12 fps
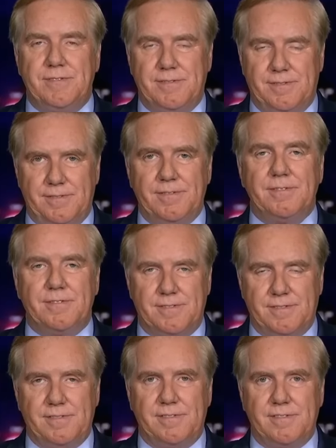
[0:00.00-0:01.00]

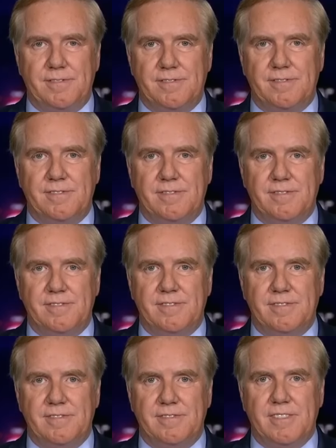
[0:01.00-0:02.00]

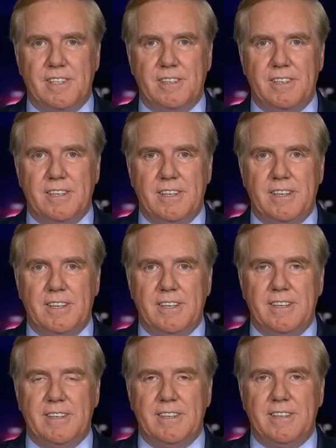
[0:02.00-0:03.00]

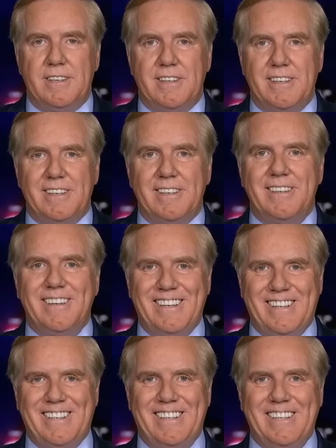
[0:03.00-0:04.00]

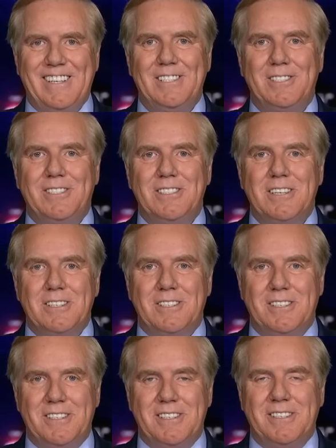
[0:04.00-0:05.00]

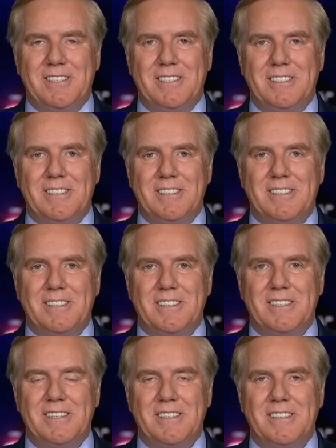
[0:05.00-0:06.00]

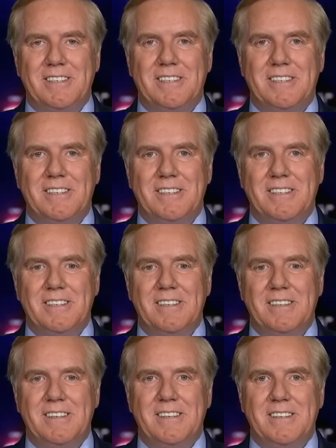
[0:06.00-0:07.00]

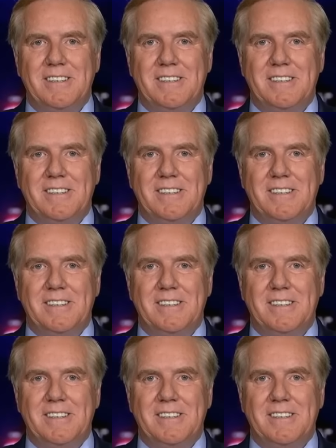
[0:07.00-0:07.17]
(silent)